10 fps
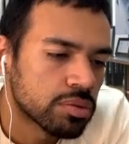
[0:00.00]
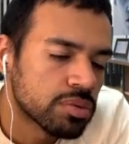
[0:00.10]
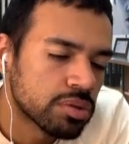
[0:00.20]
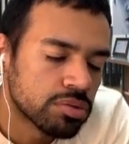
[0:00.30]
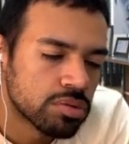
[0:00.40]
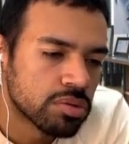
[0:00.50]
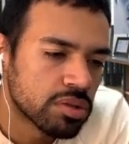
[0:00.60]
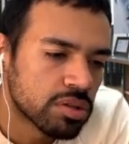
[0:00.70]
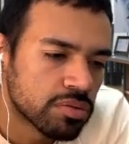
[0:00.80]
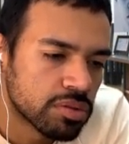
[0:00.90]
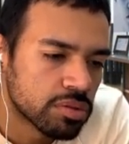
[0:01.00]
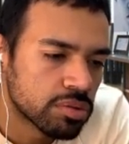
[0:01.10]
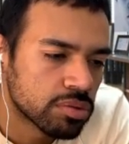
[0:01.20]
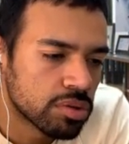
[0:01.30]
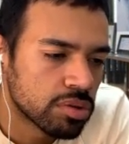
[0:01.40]
you do if you
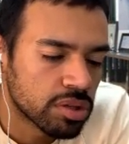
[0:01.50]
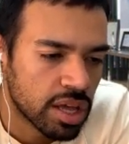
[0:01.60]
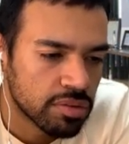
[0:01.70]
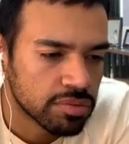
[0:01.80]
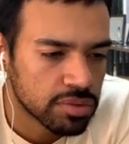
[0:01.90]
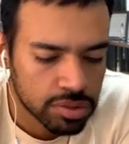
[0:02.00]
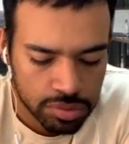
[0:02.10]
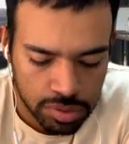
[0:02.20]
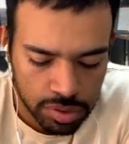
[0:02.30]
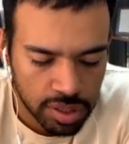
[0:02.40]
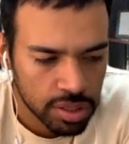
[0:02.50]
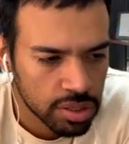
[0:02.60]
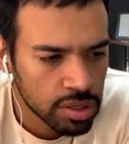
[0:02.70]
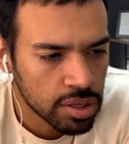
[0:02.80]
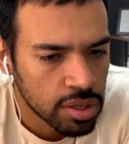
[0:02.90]
don't have news,
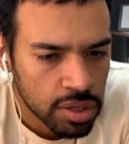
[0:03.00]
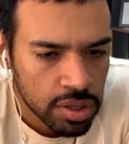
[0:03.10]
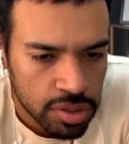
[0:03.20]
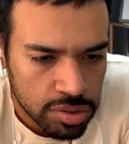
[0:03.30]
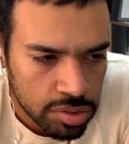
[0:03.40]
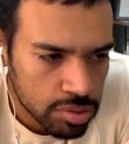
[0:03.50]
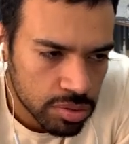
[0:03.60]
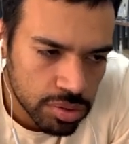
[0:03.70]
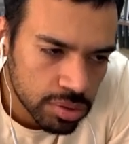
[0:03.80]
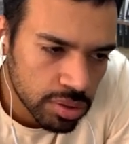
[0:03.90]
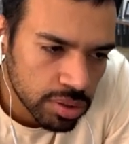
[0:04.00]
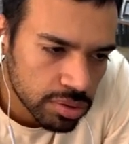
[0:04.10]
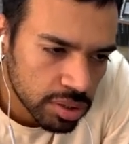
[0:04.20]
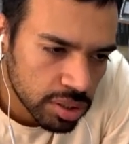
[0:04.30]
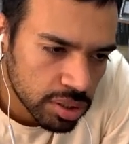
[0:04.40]
okay? So
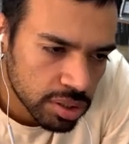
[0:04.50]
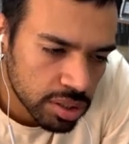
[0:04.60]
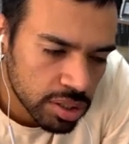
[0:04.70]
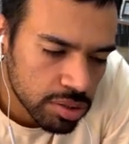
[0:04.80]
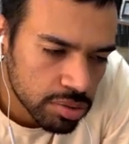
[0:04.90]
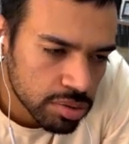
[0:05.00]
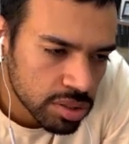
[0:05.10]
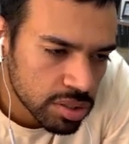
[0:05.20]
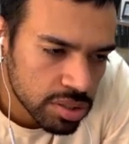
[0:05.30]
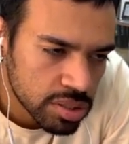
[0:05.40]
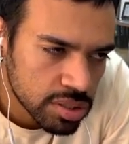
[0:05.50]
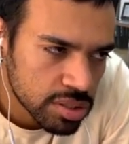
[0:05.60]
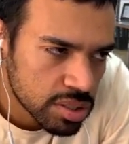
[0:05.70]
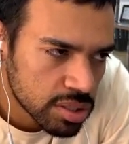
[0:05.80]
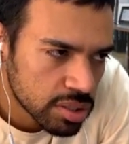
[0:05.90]
Euro AUD
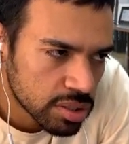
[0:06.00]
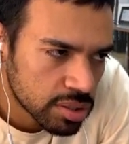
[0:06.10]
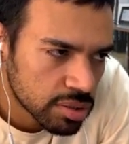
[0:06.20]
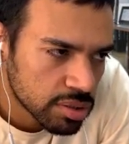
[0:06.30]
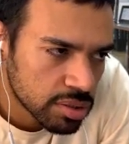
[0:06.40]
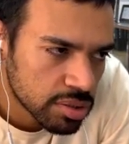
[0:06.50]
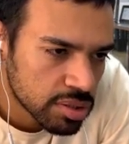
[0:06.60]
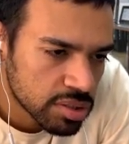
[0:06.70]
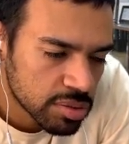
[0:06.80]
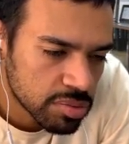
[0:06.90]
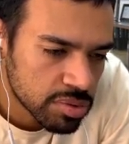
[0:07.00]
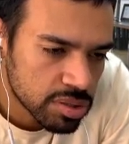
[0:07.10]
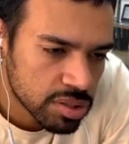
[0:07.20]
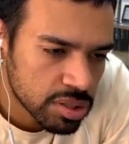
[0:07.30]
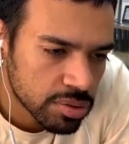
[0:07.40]
is the same
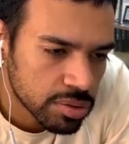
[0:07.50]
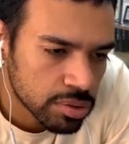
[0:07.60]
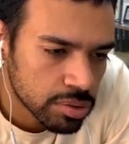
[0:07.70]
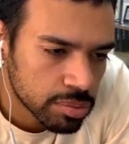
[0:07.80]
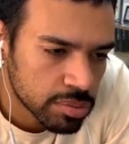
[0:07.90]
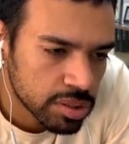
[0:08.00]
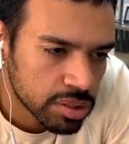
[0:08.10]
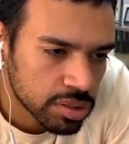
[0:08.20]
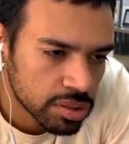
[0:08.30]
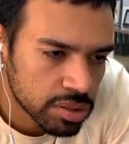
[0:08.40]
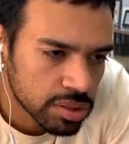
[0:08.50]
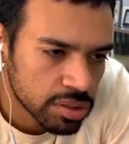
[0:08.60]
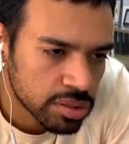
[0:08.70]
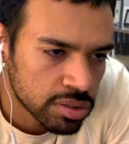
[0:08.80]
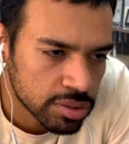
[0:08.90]
scenario
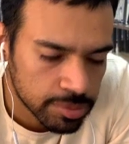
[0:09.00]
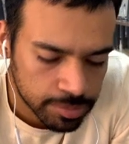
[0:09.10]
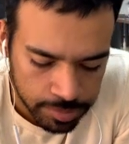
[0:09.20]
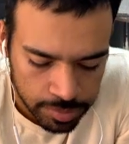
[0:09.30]
because